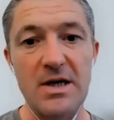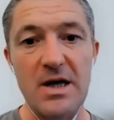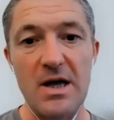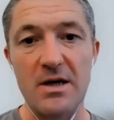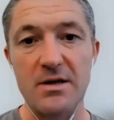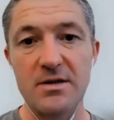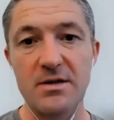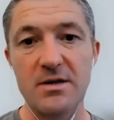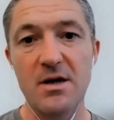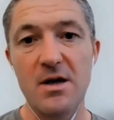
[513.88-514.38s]
a
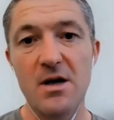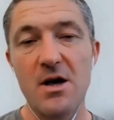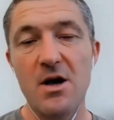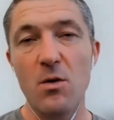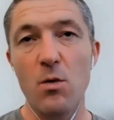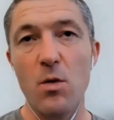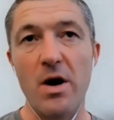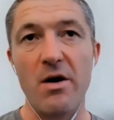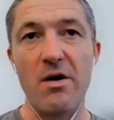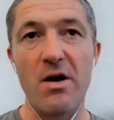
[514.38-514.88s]
desk,
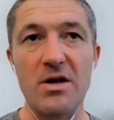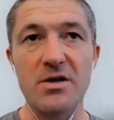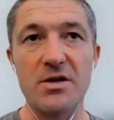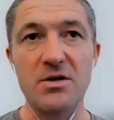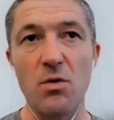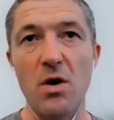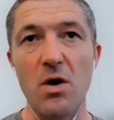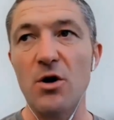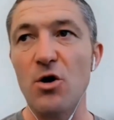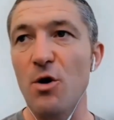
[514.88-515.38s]

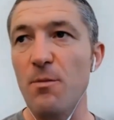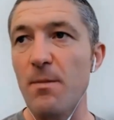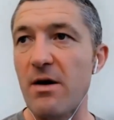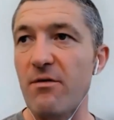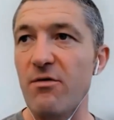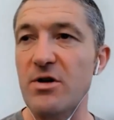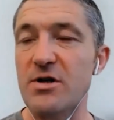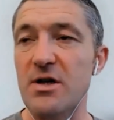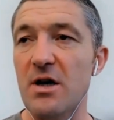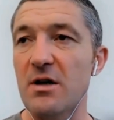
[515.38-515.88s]
Whereas I got
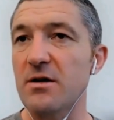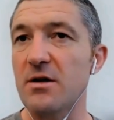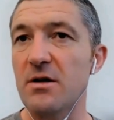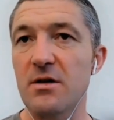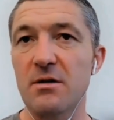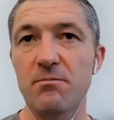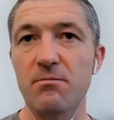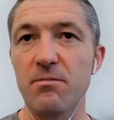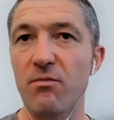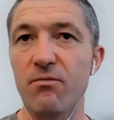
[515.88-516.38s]
made
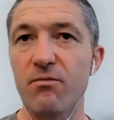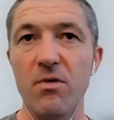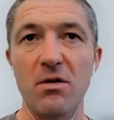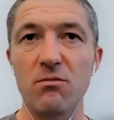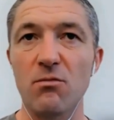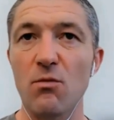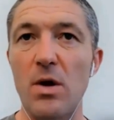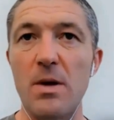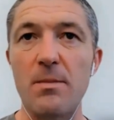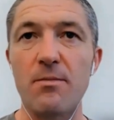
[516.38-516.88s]
redundant
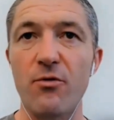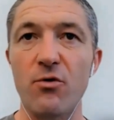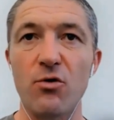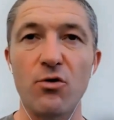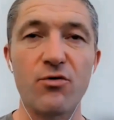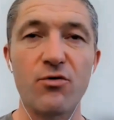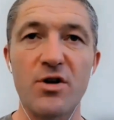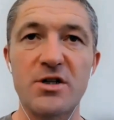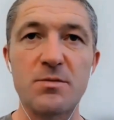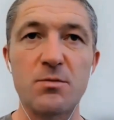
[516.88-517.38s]
a week
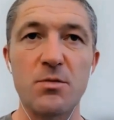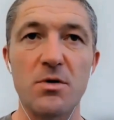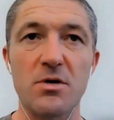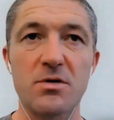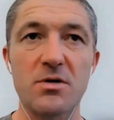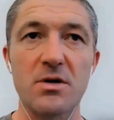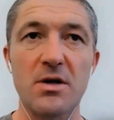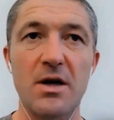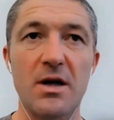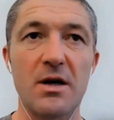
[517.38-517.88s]
before
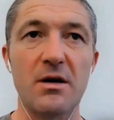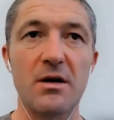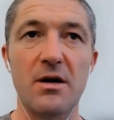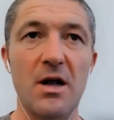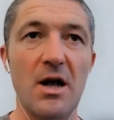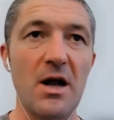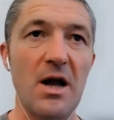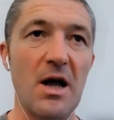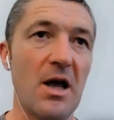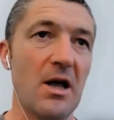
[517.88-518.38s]
Christmas, and
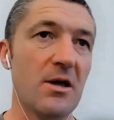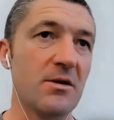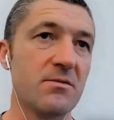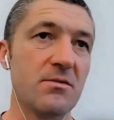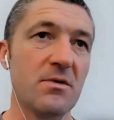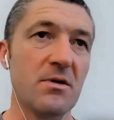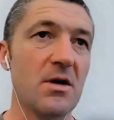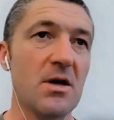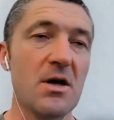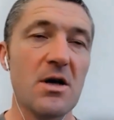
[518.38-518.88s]
uh, I
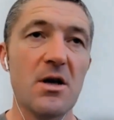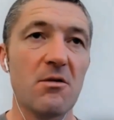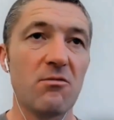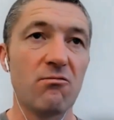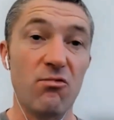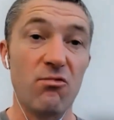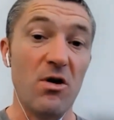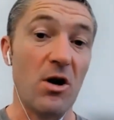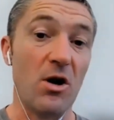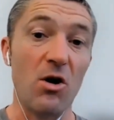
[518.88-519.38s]

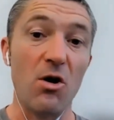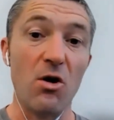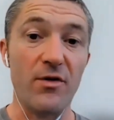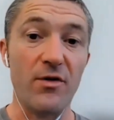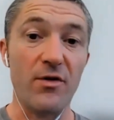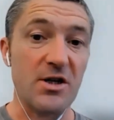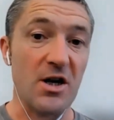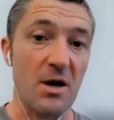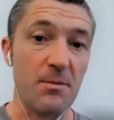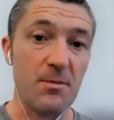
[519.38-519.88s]
a lot
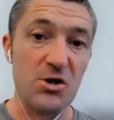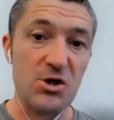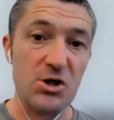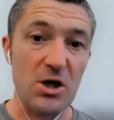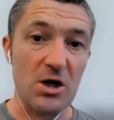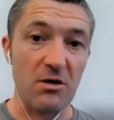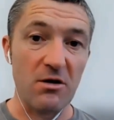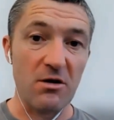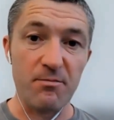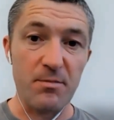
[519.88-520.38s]
of the time
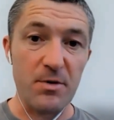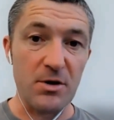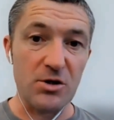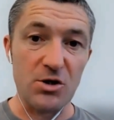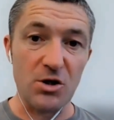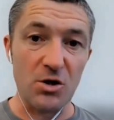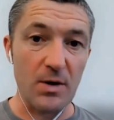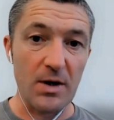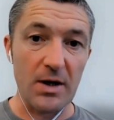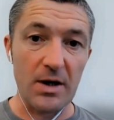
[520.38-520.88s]
this year, I've
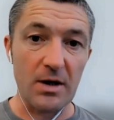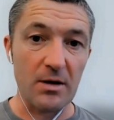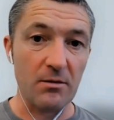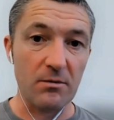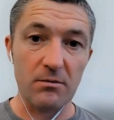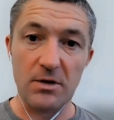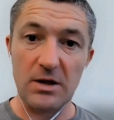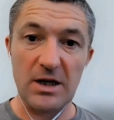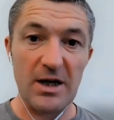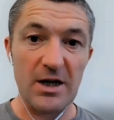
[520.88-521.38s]
been
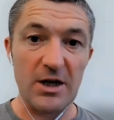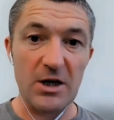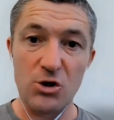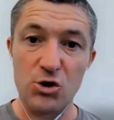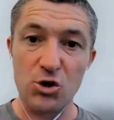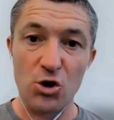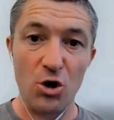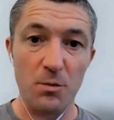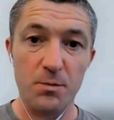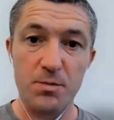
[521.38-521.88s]
doing
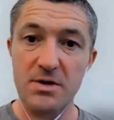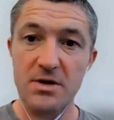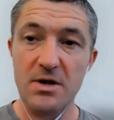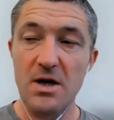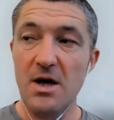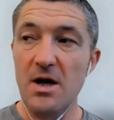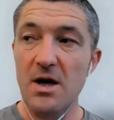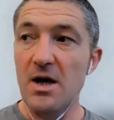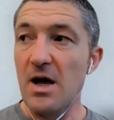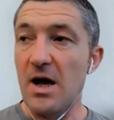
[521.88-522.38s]
cleaning jobs.